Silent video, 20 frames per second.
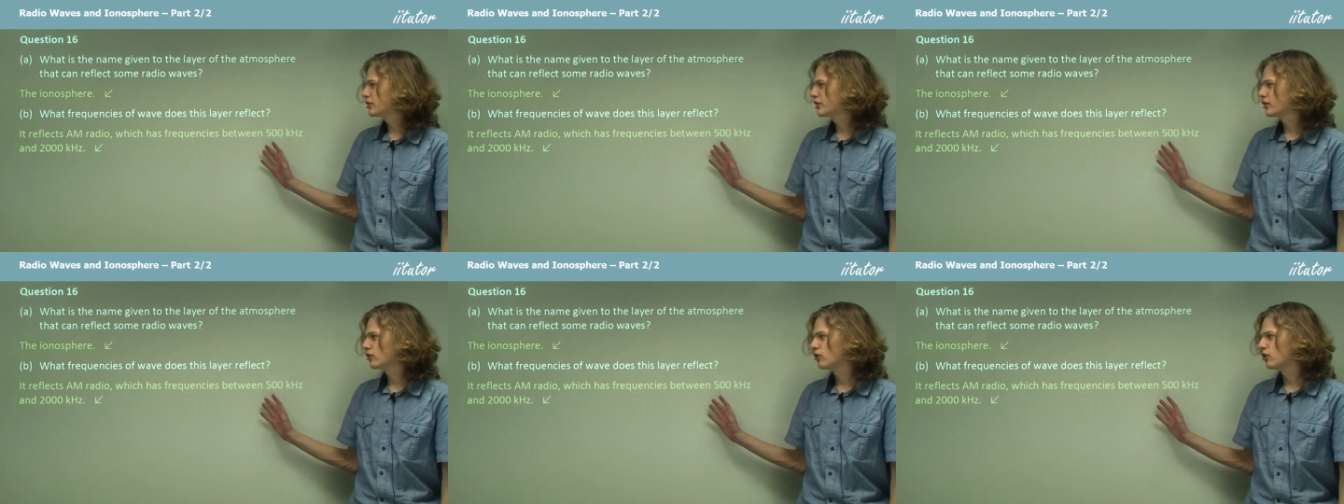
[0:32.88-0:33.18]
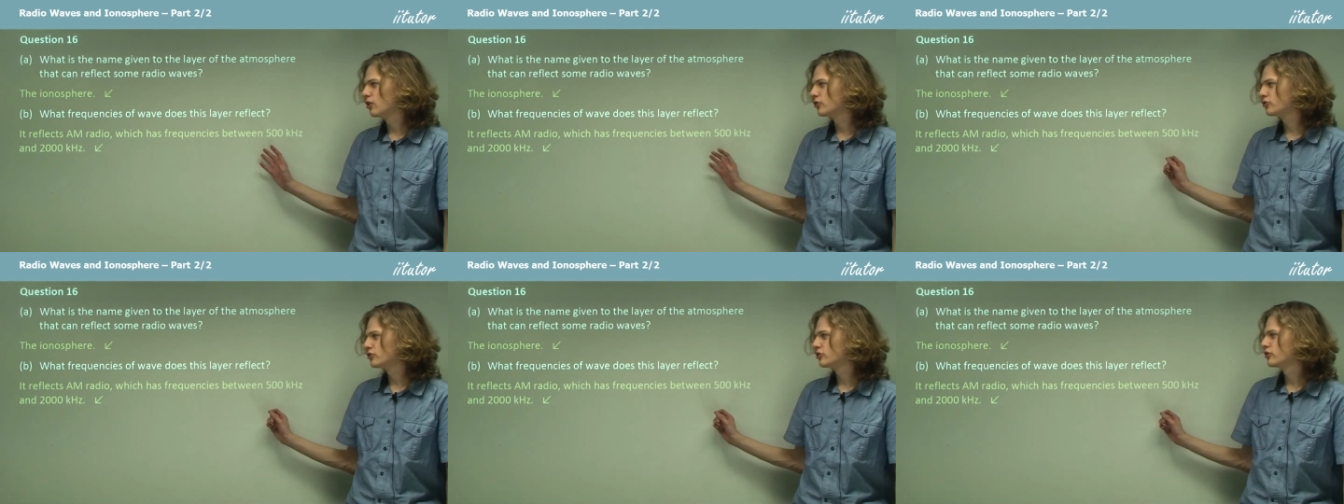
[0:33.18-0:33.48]

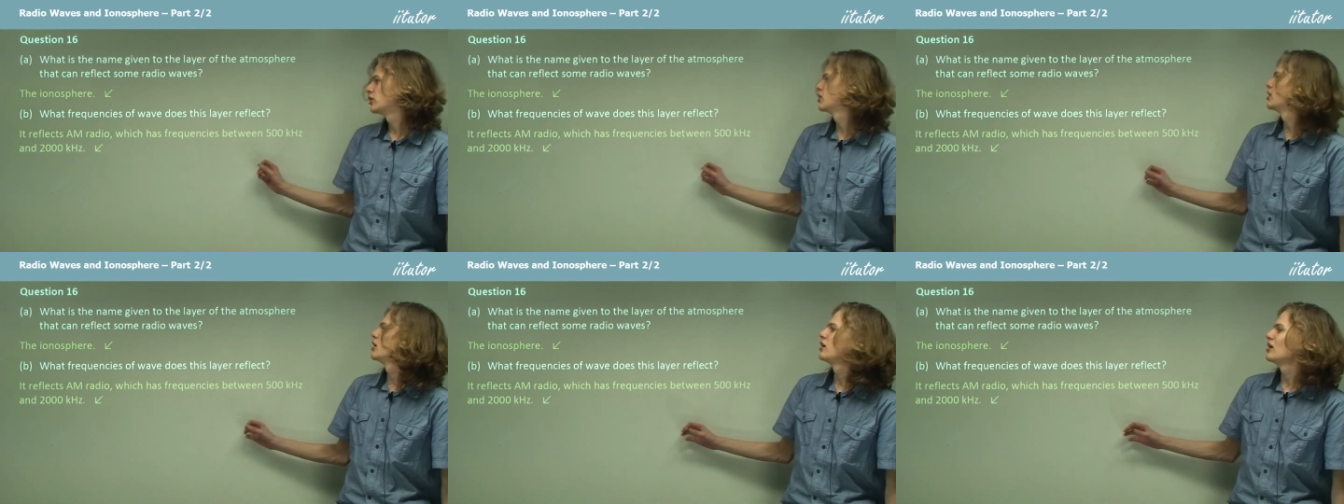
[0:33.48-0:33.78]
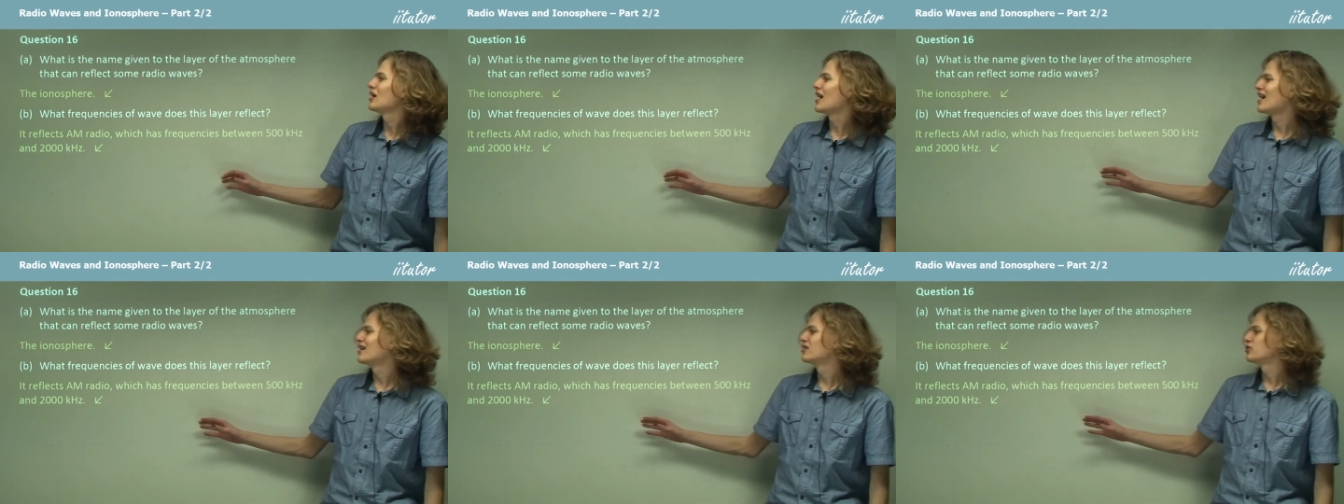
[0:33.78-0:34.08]
kilohertz
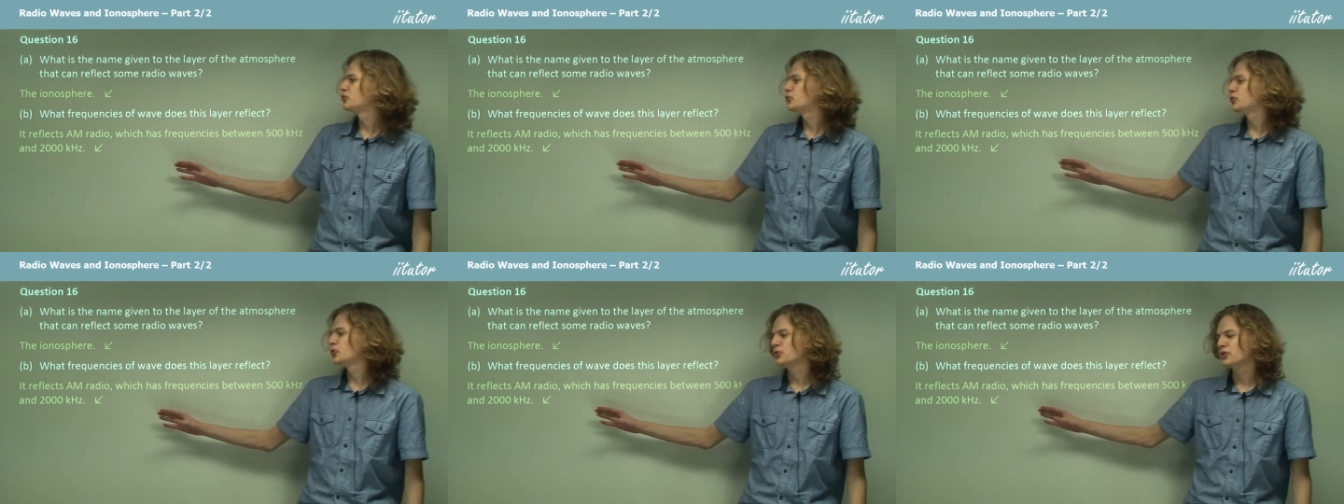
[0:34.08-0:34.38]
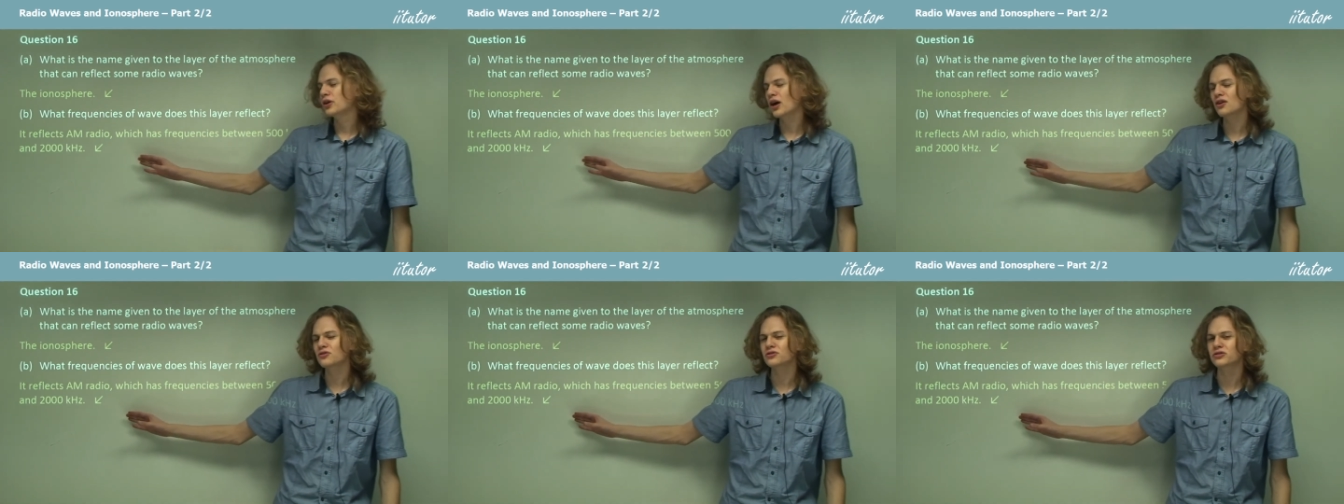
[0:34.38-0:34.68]
and
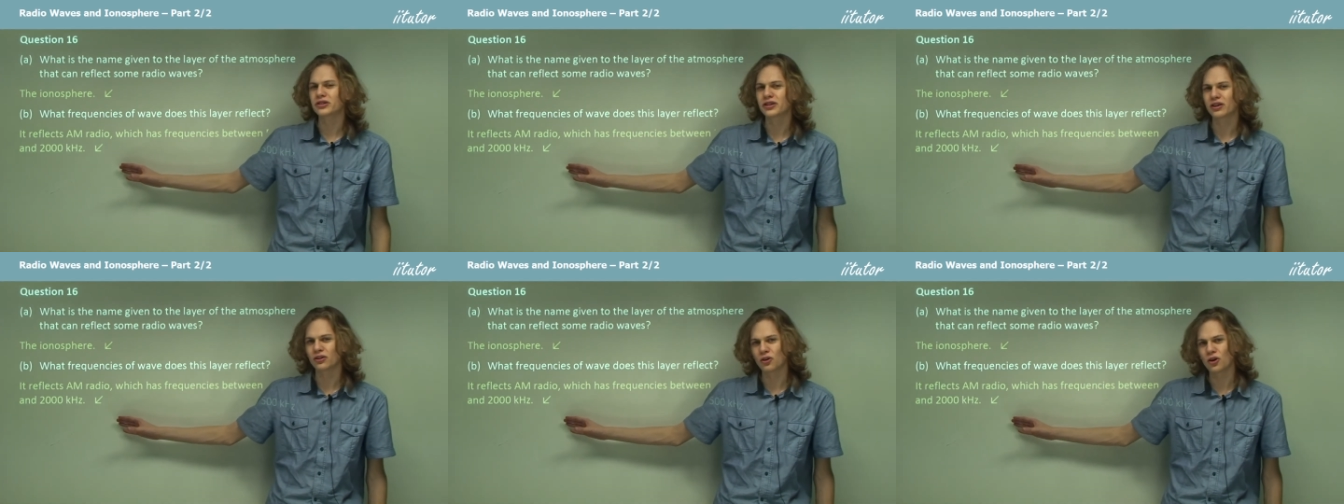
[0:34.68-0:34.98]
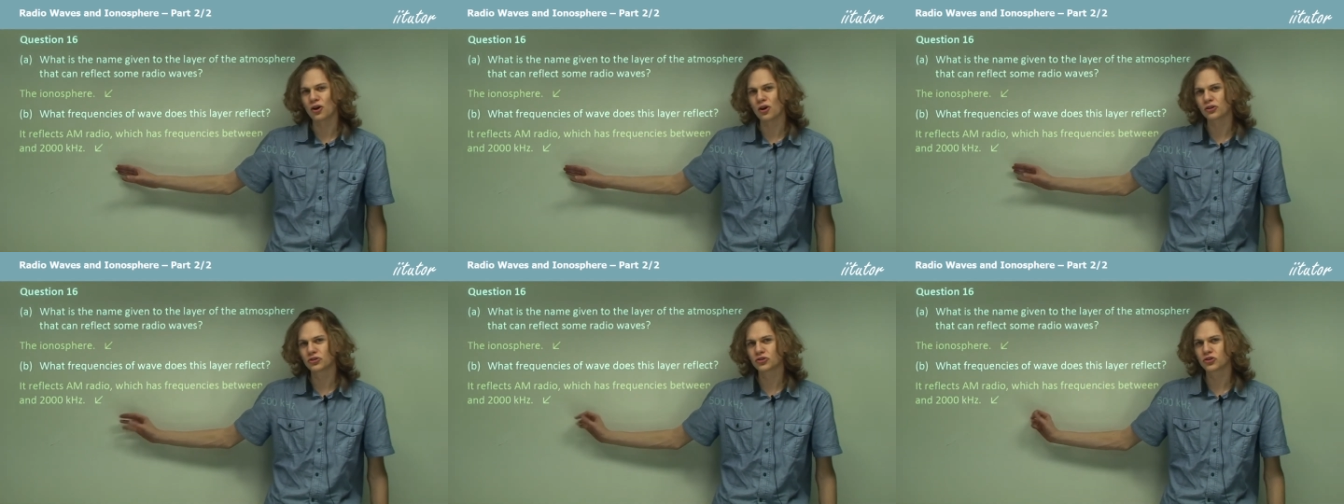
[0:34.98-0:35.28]
2000
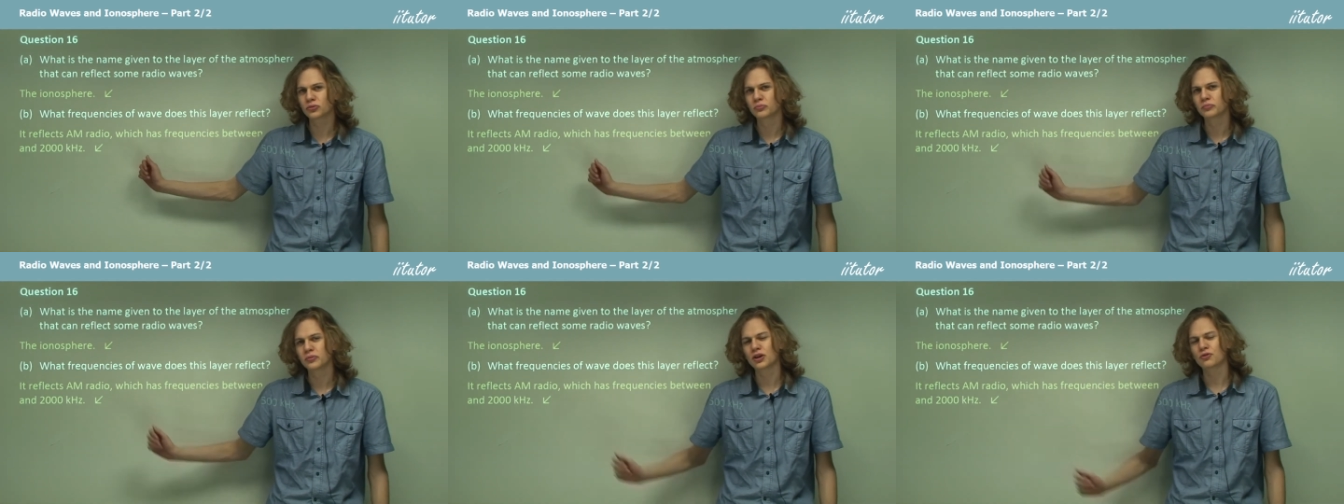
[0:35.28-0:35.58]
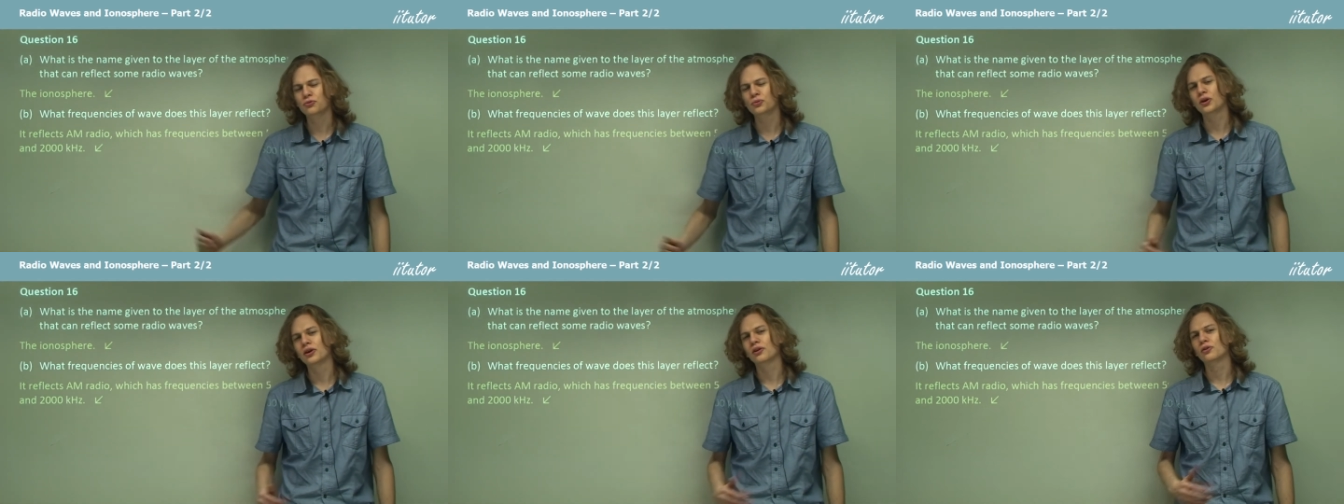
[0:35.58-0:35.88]
kHz,
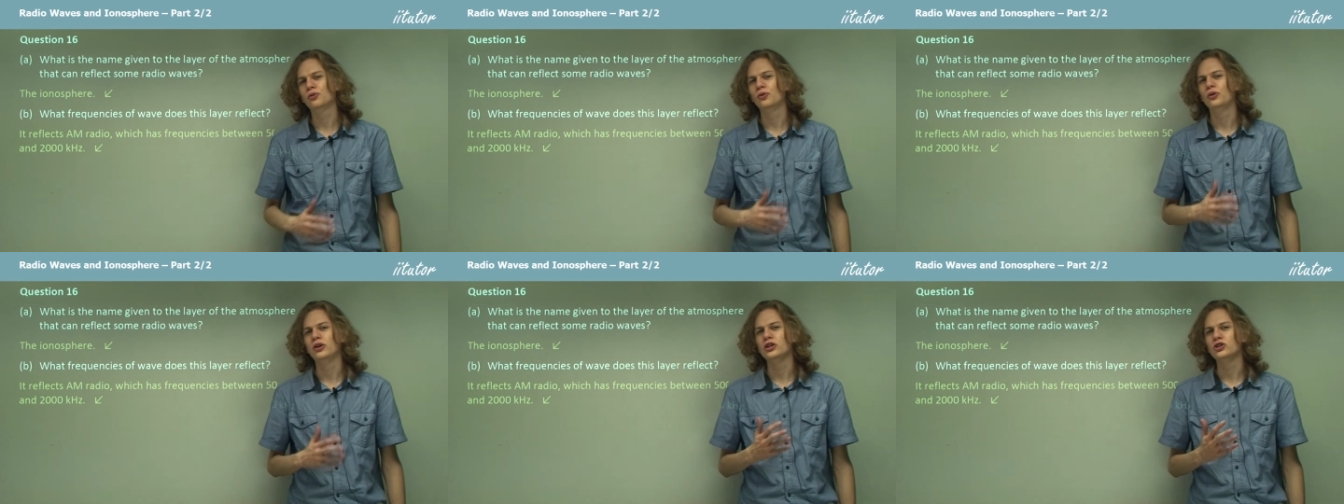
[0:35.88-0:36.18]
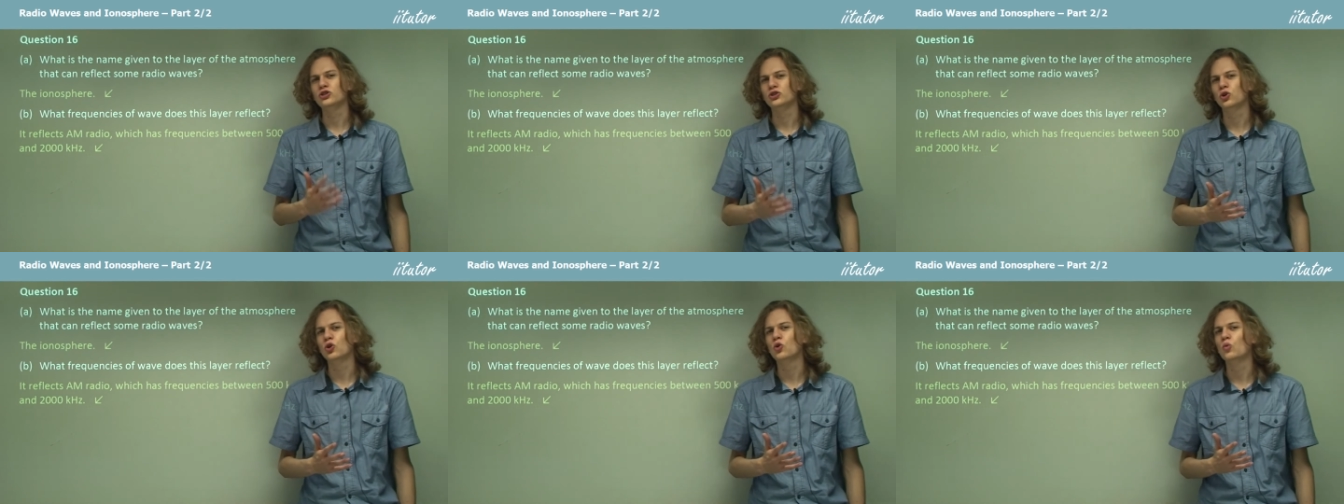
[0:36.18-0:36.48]
if we're including
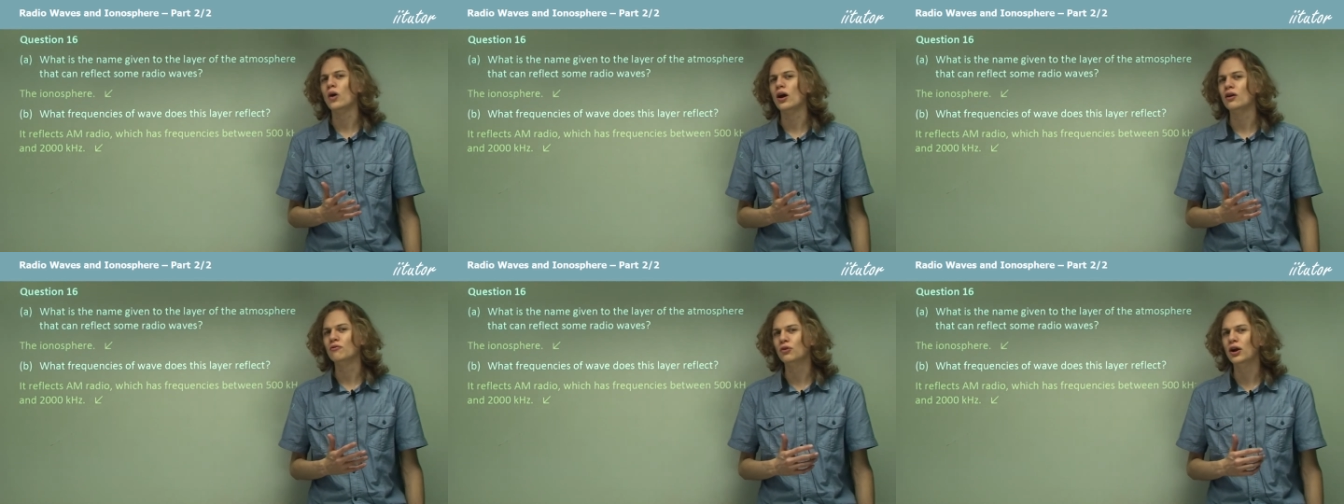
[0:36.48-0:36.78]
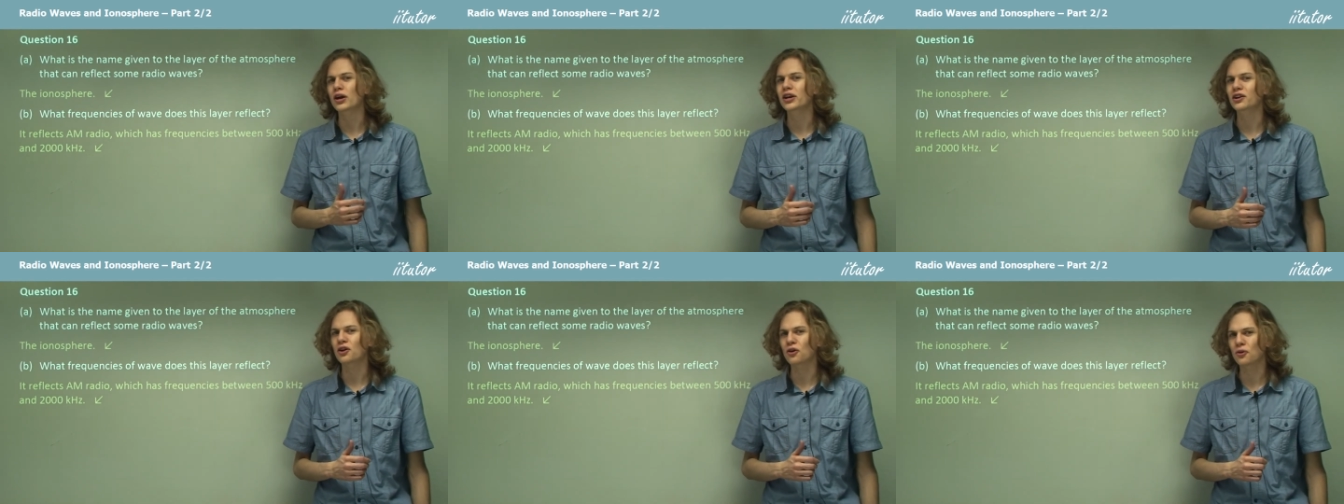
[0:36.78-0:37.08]
shortwave
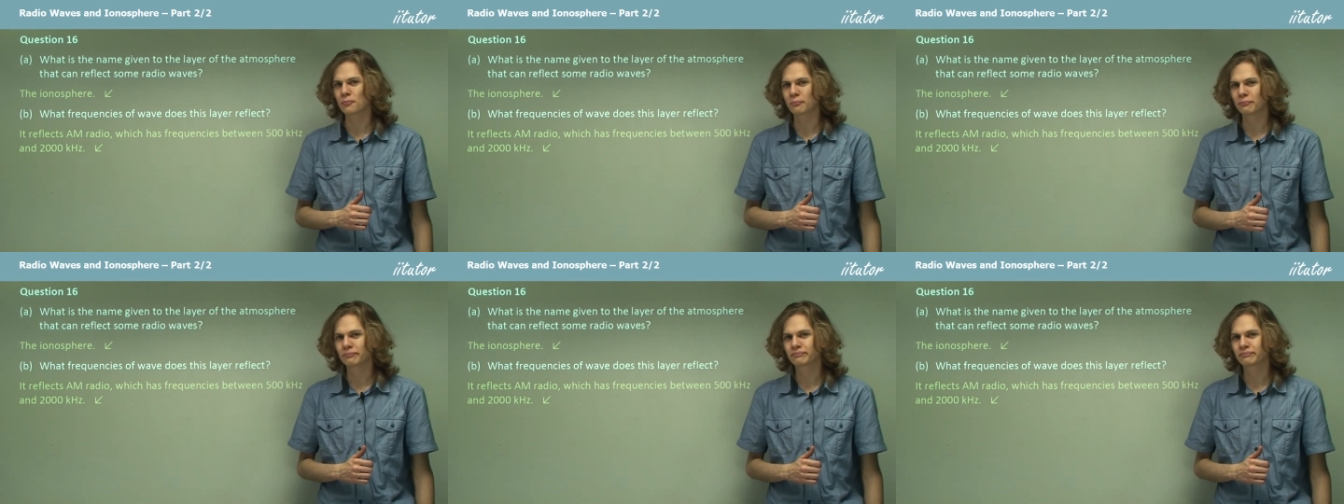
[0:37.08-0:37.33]
radio.